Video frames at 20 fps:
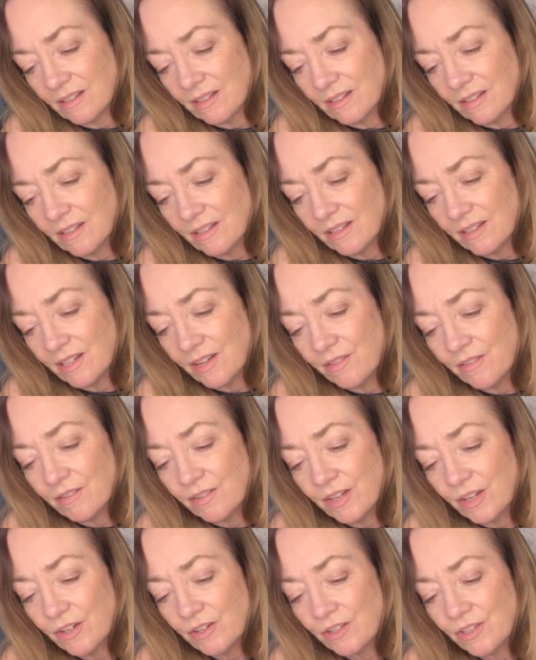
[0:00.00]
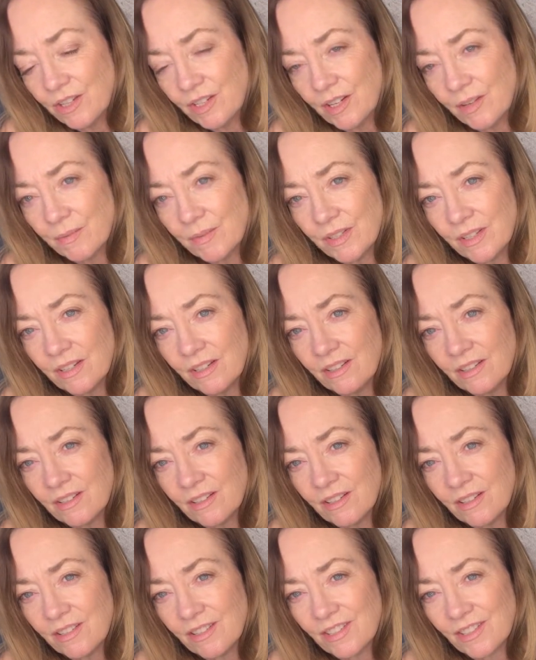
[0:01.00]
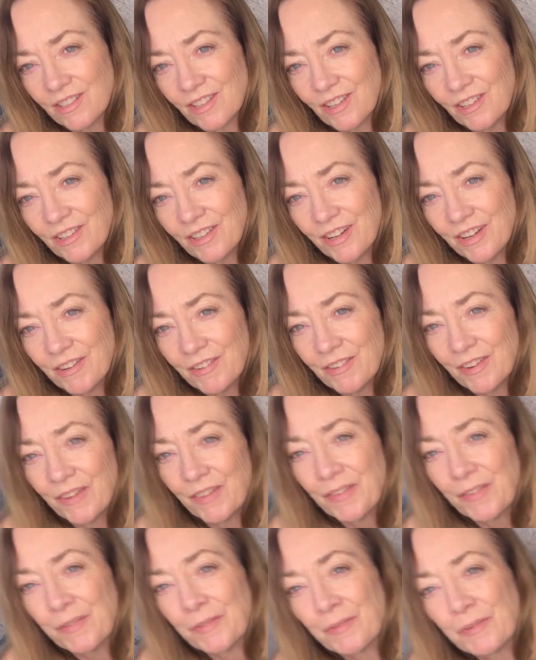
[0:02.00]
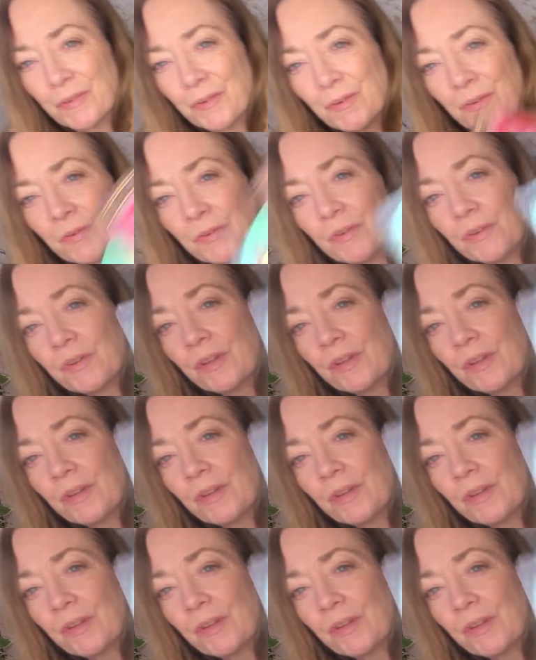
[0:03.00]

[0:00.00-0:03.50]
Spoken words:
the Devil energy comes in and starts skulking around the fruit of your